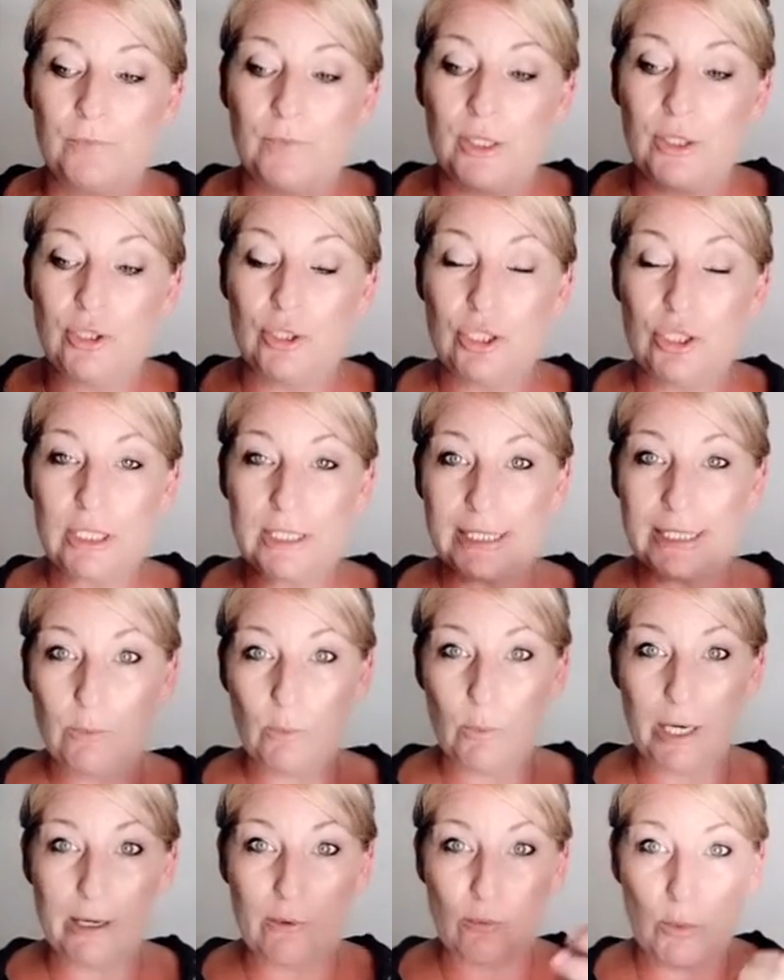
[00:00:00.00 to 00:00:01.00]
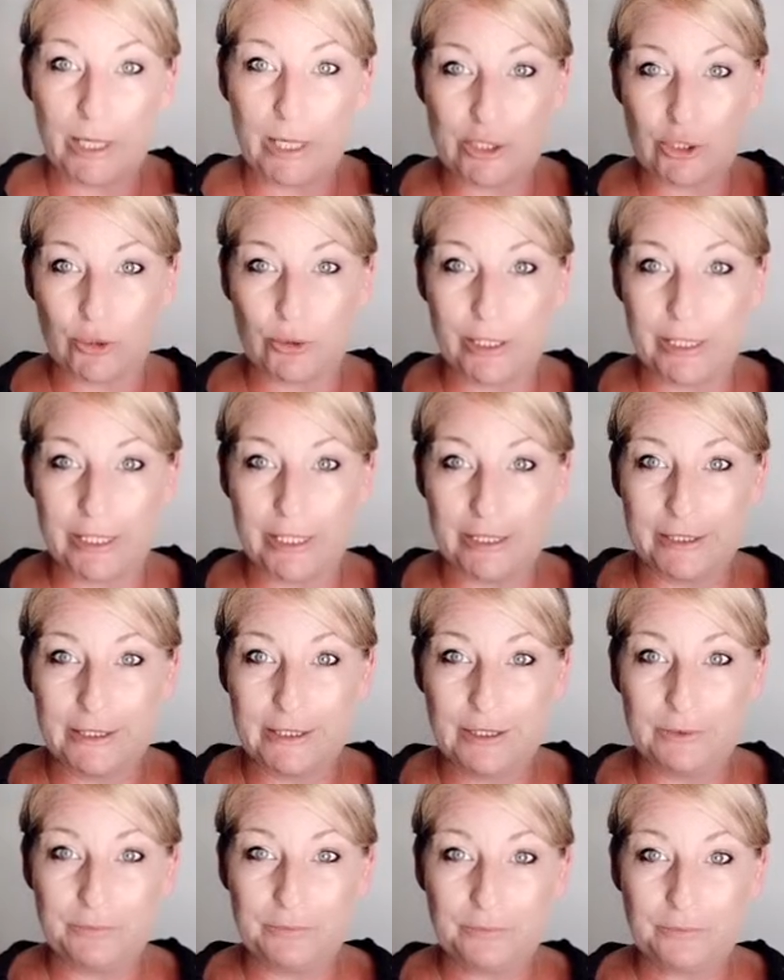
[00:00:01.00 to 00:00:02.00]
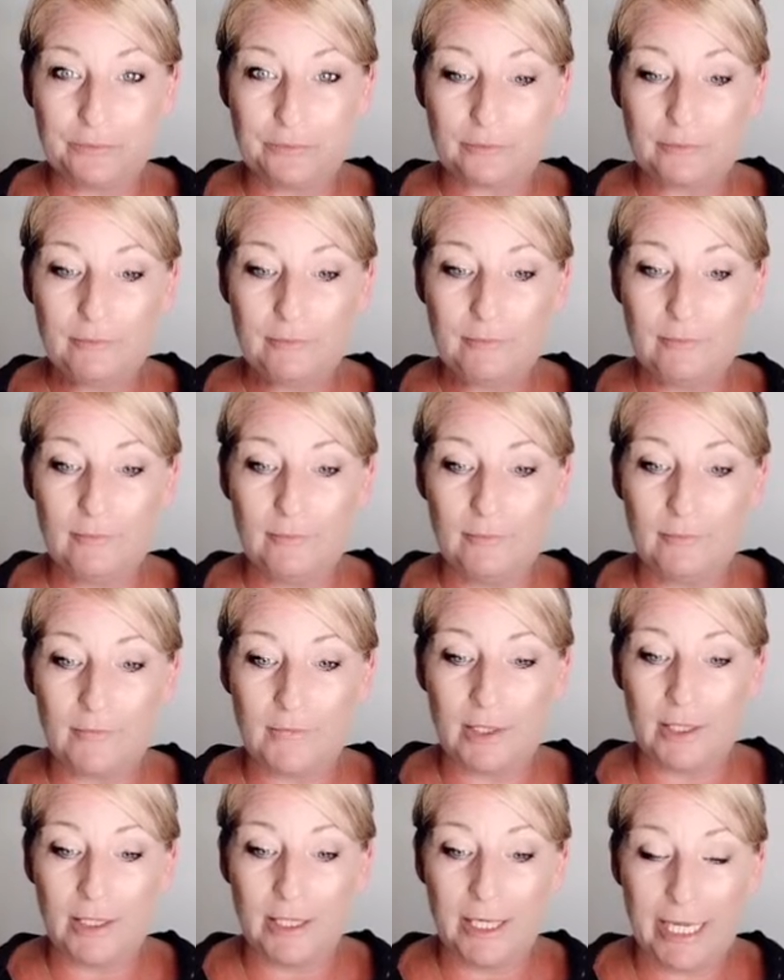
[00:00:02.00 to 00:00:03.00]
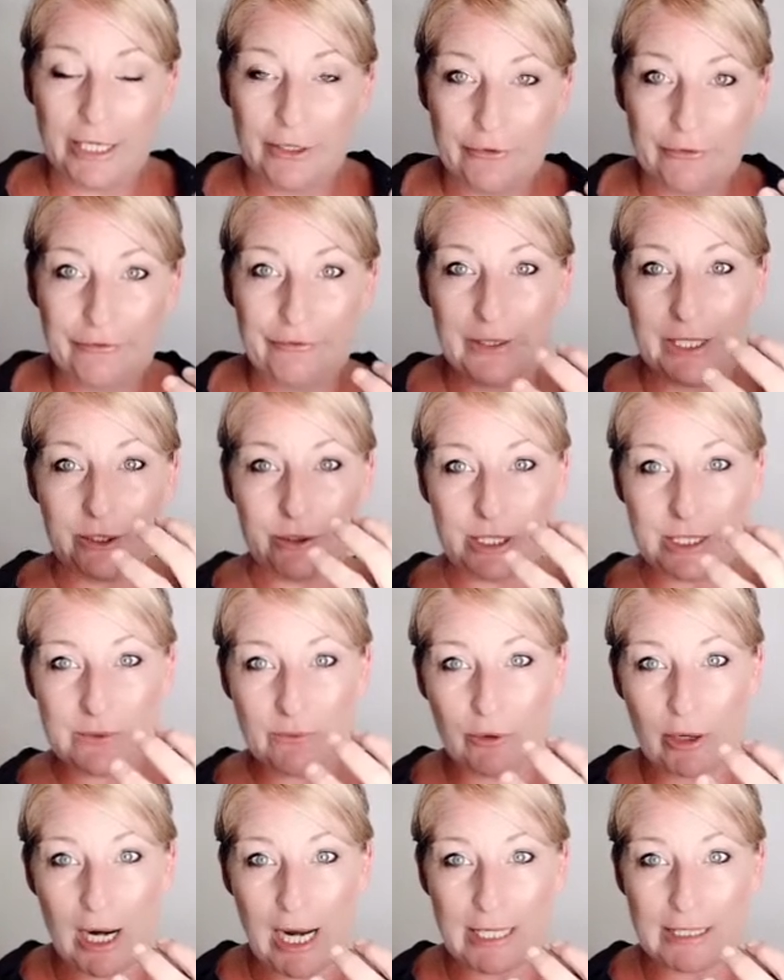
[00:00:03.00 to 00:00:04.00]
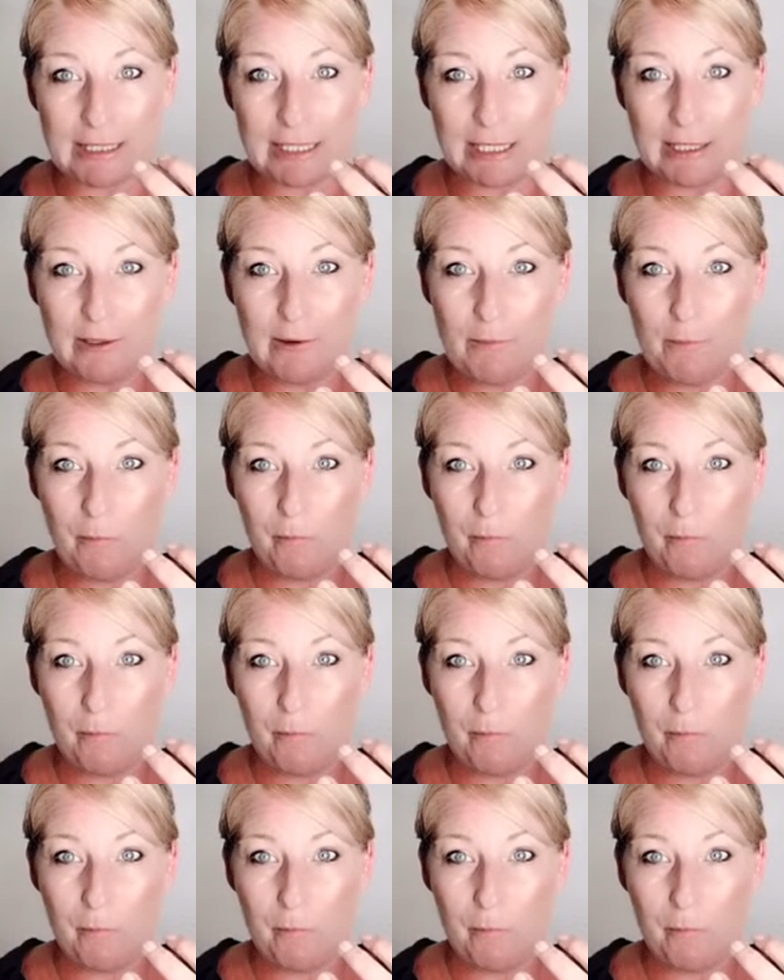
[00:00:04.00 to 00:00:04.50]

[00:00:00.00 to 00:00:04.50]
usually when we're triggered and a fear is rising,